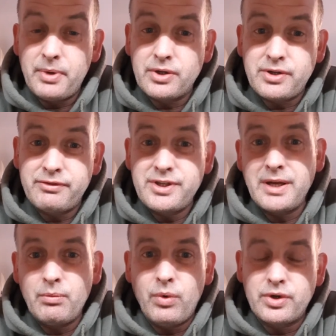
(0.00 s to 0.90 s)
because I've
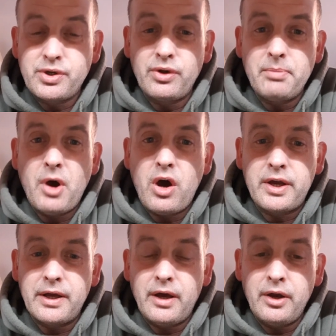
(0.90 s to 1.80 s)
seen what's on the market,